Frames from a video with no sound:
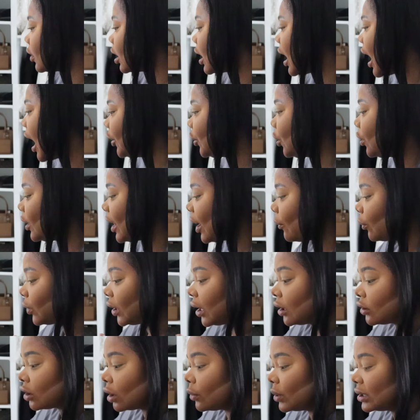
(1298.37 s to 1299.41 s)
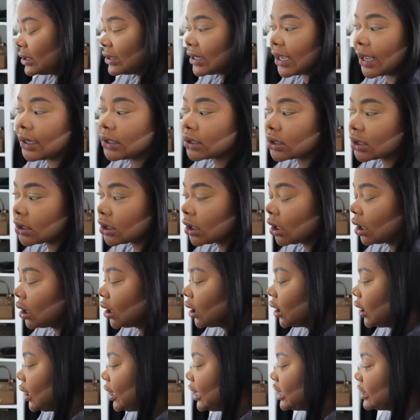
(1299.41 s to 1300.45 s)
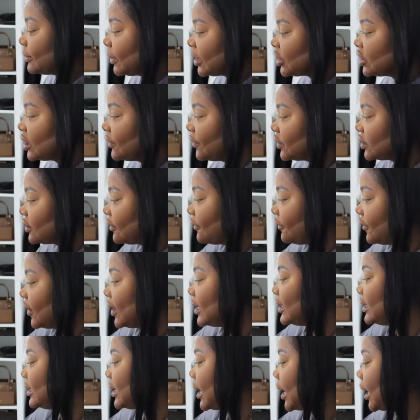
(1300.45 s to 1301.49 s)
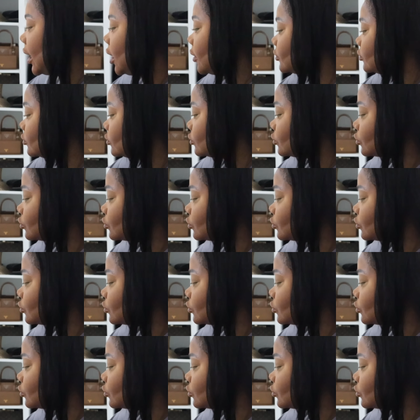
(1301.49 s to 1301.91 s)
i know that when i go on dates especially if it's a first date